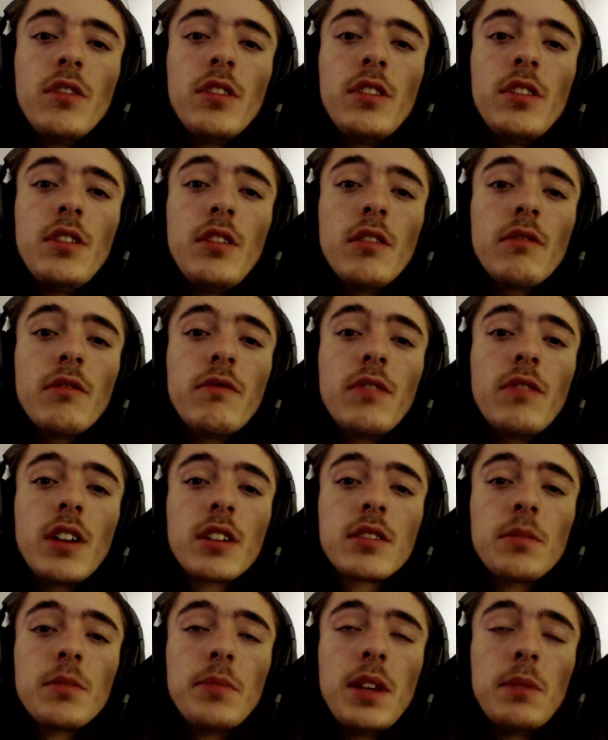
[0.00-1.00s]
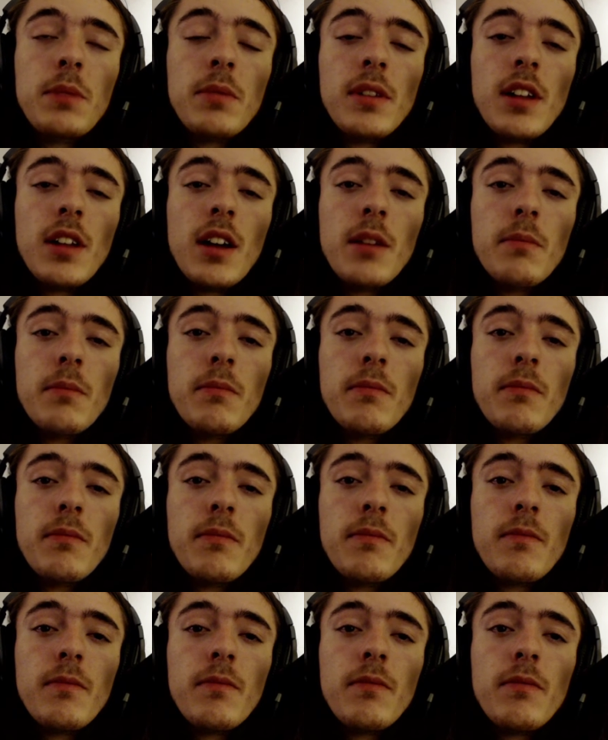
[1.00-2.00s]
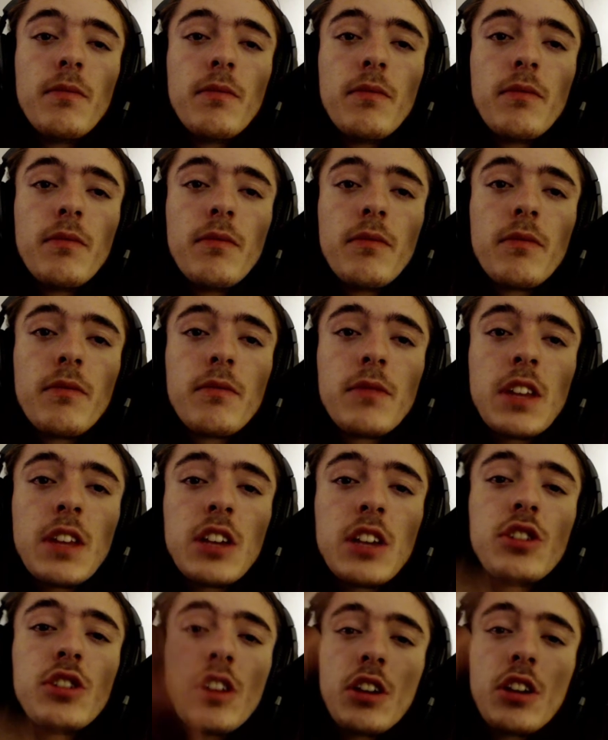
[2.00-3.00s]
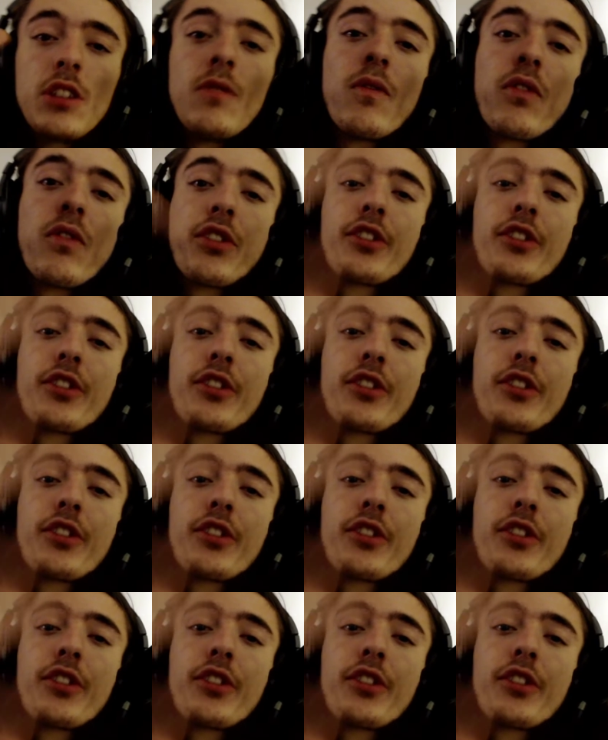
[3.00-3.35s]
you could fuck some people up. That shit could